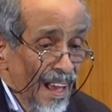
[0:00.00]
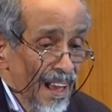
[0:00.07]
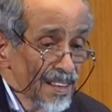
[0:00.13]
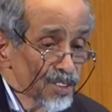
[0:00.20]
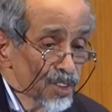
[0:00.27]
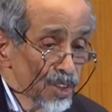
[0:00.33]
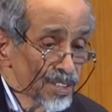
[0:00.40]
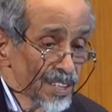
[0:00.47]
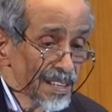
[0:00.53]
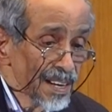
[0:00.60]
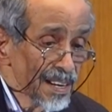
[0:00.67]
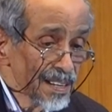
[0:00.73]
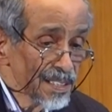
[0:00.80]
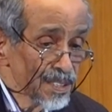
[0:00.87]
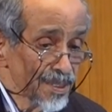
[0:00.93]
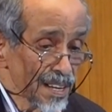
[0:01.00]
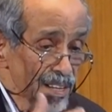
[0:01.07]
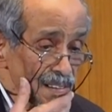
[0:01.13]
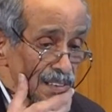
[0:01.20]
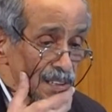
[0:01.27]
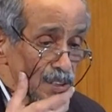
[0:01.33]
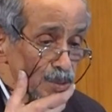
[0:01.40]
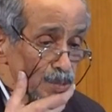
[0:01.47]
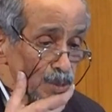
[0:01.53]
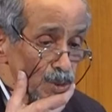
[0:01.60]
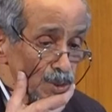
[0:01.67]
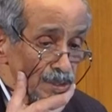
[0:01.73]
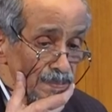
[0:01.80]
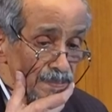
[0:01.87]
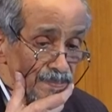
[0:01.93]
And geocentric and spherical
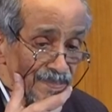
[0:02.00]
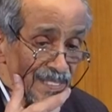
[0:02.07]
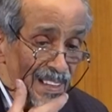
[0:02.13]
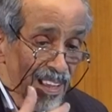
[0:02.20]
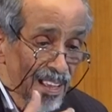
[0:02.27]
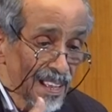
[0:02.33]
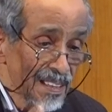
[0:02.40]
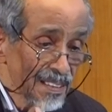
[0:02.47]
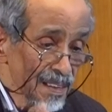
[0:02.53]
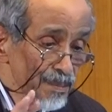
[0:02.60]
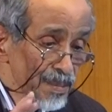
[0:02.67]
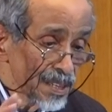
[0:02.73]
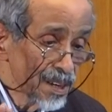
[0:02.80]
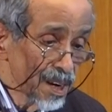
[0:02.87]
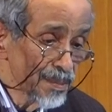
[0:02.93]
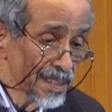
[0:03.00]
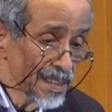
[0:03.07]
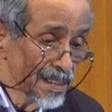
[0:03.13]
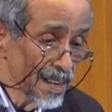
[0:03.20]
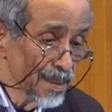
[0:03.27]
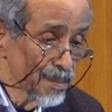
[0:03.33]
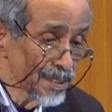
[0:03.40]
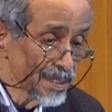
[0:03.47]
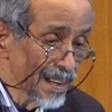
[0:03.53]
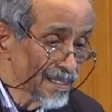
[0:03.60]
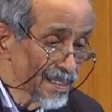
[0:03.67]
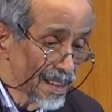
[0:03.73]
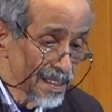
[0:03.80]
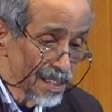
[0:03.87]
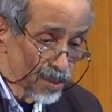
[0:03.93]
cosmos, some trigonometry tables, and
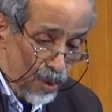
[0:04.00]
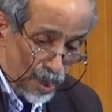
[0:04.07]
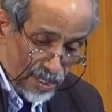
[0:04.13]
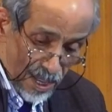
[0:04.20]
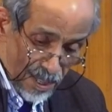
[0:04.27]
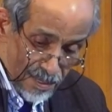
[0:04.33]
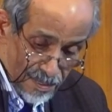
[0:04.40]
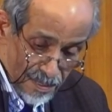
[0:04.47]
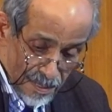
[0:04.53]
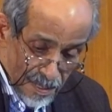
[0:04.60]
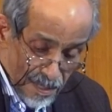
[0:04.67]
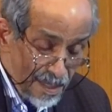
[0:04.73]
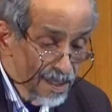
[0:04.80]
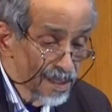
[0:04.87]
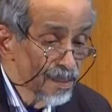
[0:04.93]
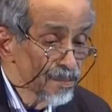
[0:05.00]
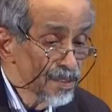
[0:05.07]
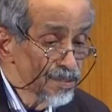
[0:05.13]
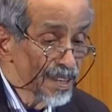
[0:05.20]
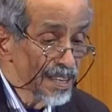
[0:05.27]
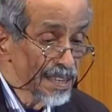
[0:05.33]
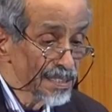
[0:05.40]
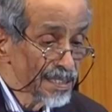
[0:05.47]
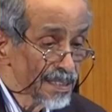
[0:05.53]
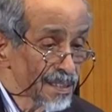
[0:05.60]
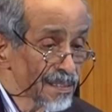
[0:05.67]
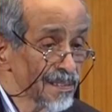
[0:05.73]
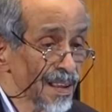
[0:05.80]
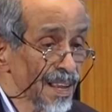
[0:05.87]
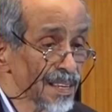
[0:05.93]
then it goes on with various
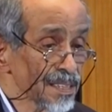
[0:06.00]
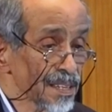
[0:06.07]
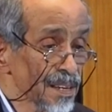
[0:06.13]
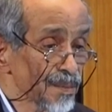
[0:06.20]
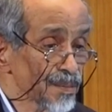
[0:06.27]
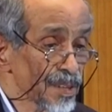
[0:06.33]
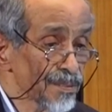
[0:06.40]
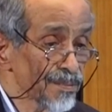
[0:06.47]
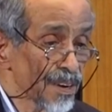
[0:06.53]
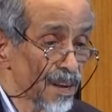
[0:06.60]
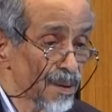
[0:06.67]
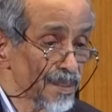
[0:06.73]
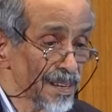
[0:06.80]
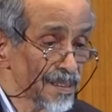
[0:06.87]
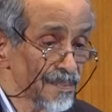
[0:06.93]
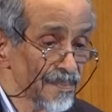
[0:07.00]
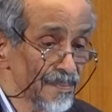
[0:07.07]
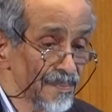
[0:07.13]
other astronomical phenomena.